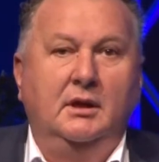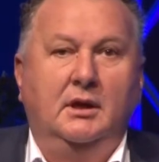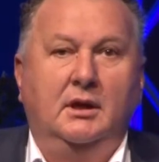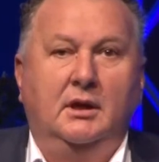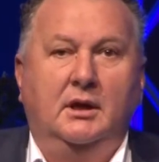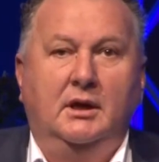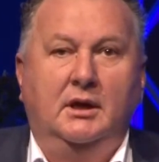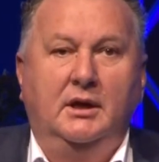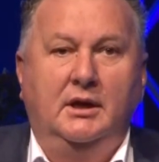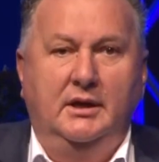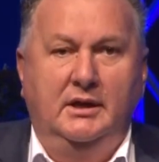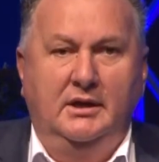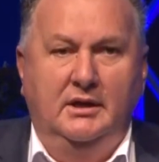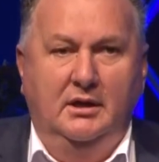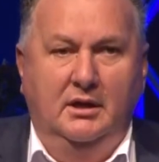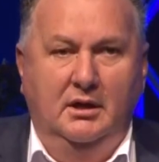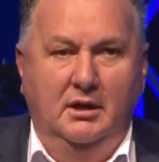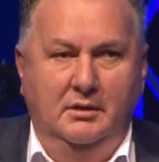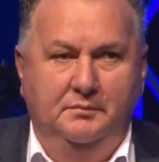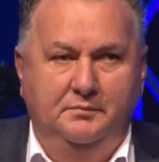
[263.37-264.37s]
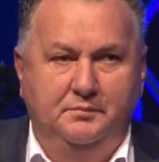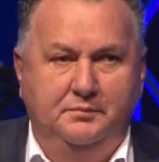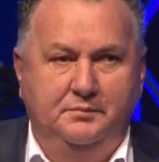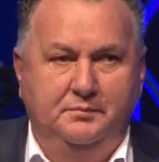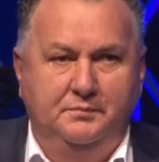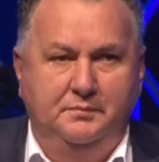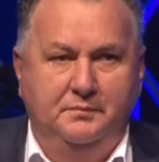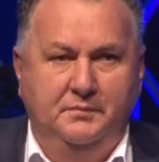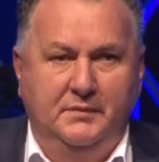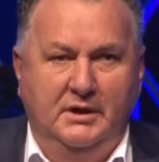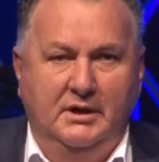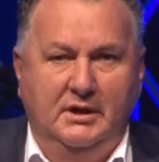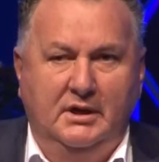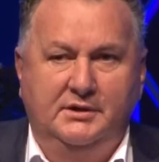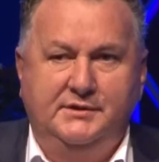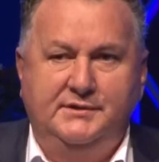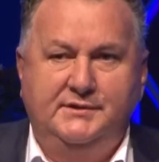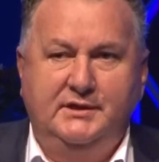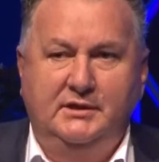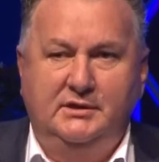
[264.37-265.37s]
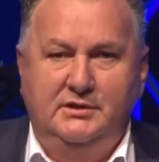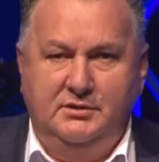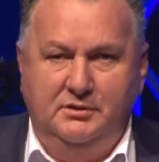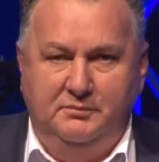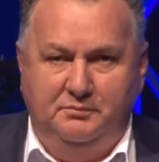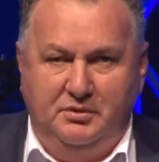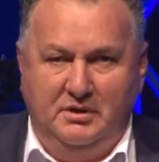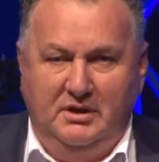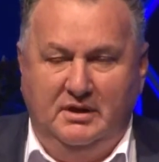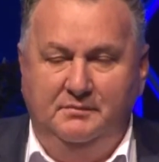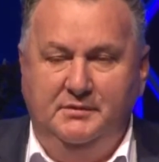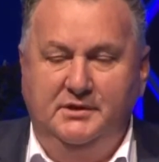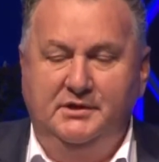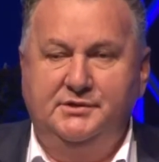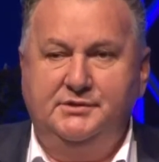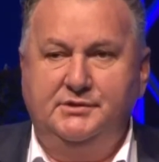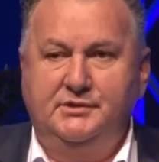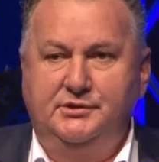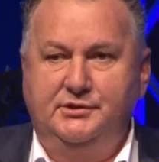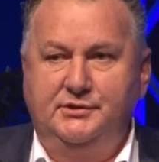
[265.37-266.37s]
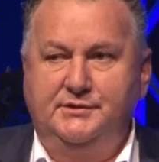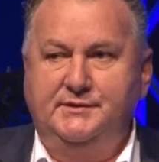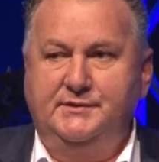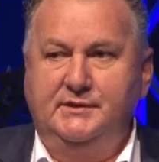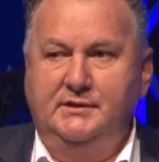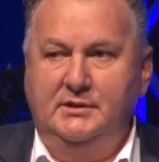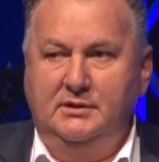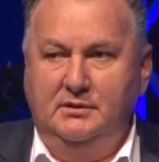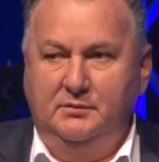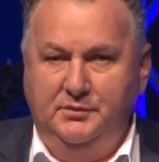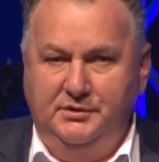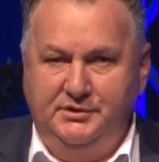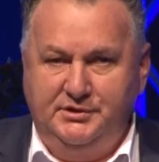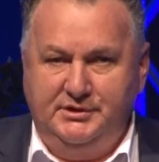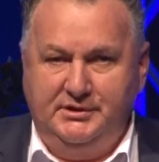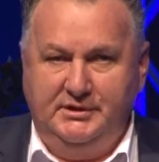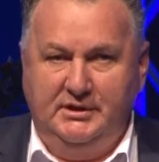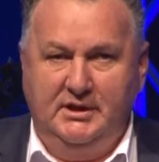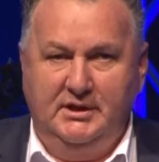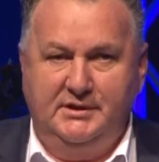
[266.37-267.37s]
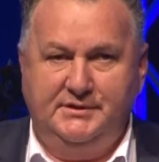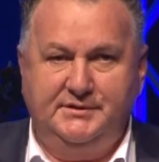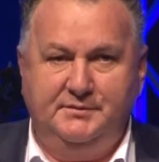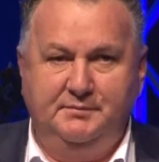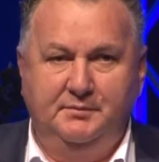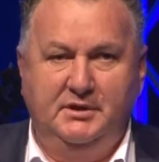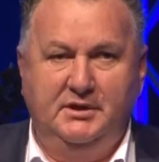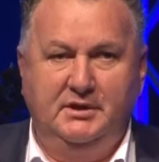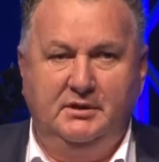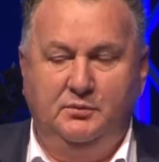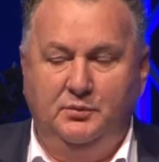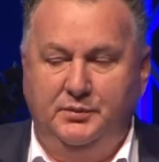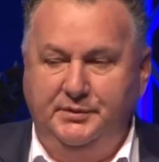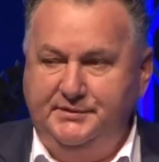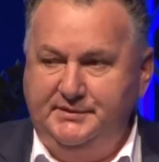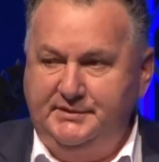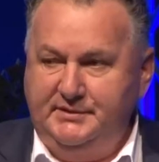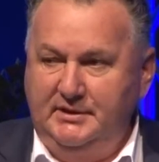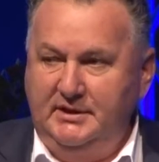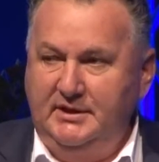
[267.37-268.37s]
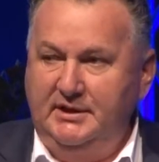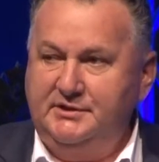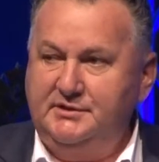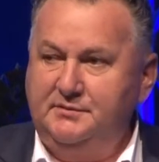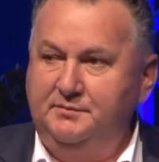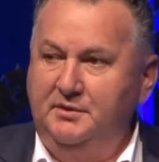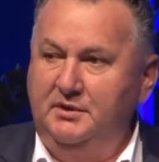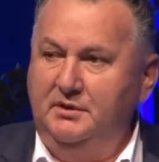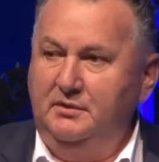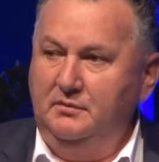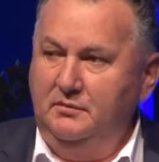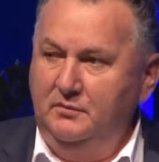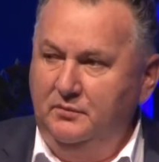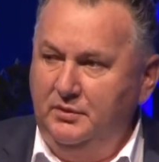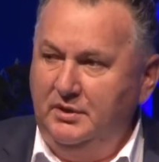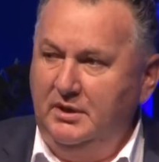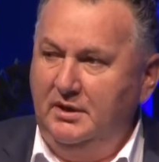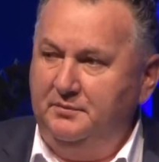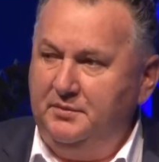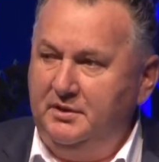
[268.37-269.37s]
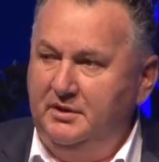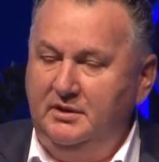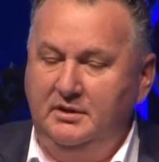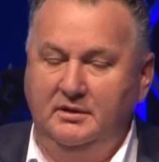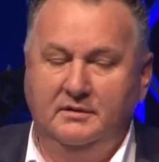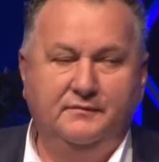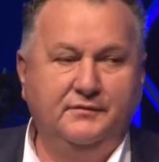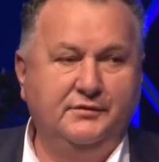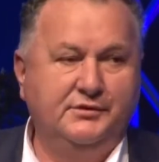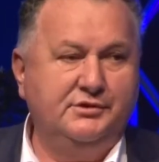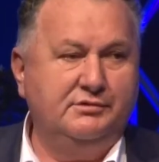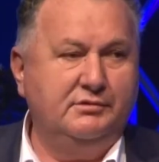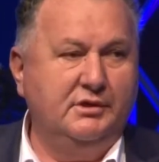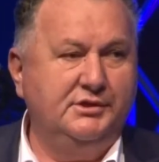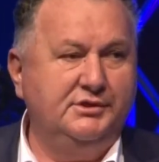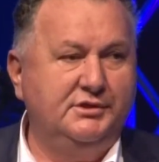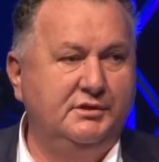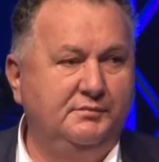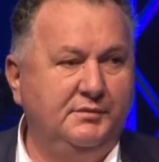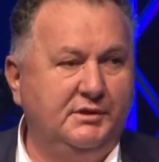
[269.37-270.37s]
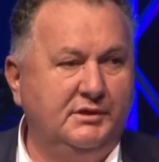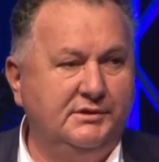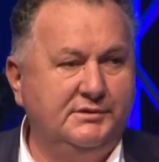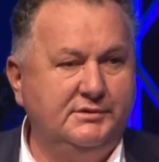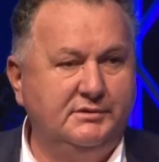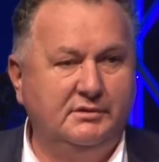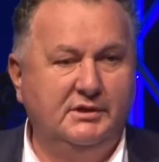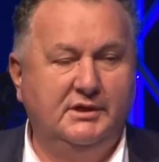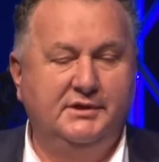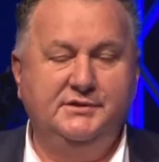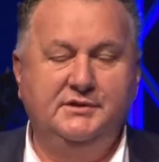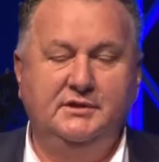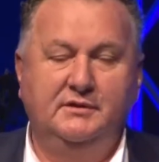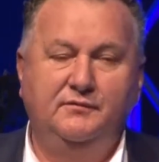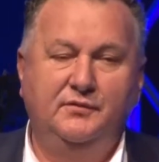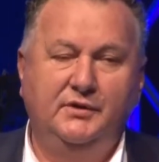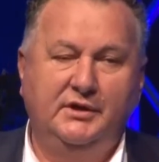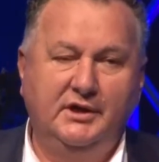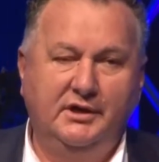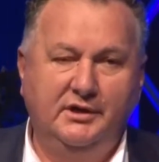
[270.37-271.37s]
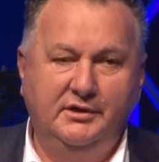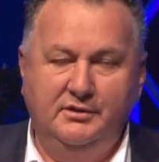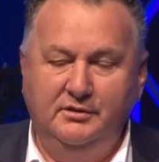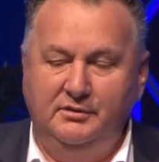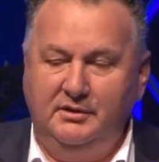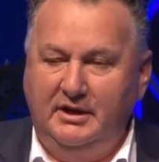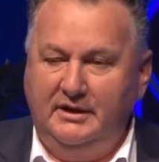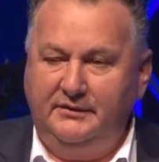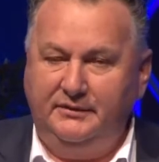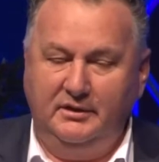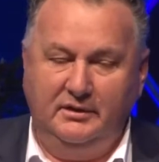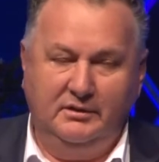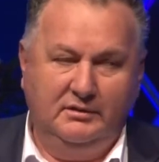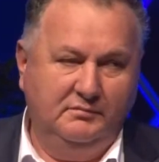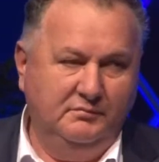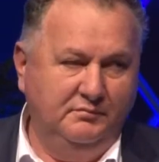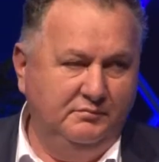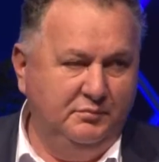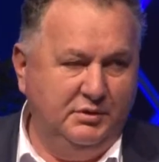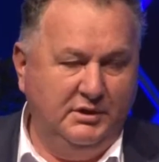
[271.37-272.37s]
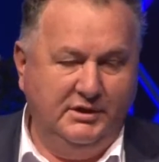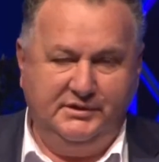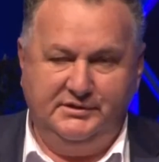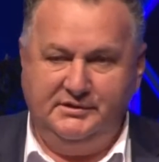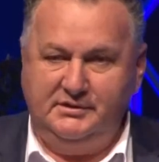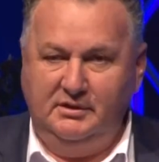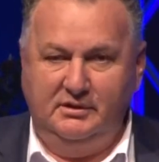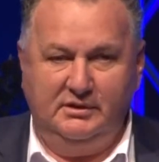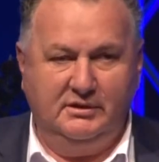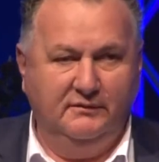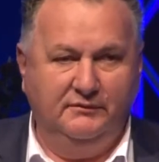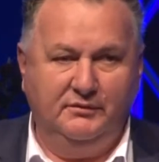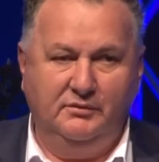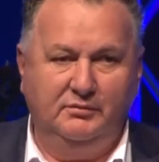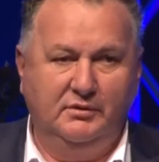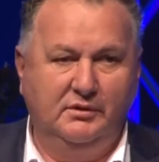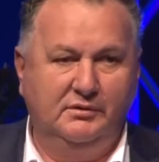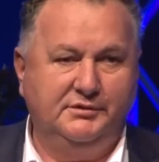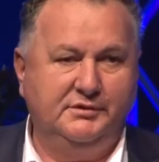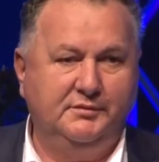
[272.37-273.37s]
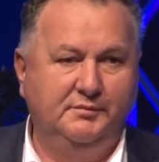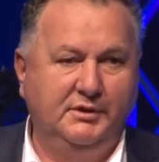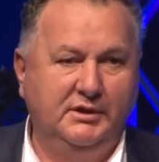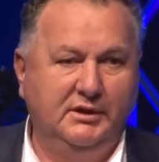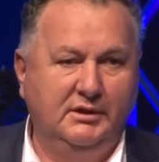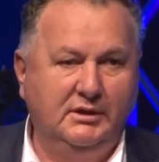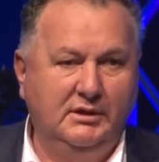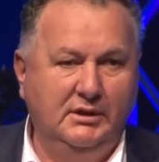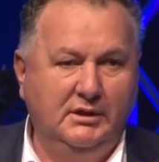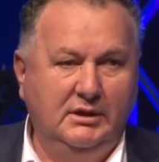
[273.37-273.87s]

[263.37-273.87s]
I said to Prime Minister Jacinda when she asked me, and Winston asked me, would I be the infrastructure minister? And I said, if we're going to do nothing, please don't give the role to me.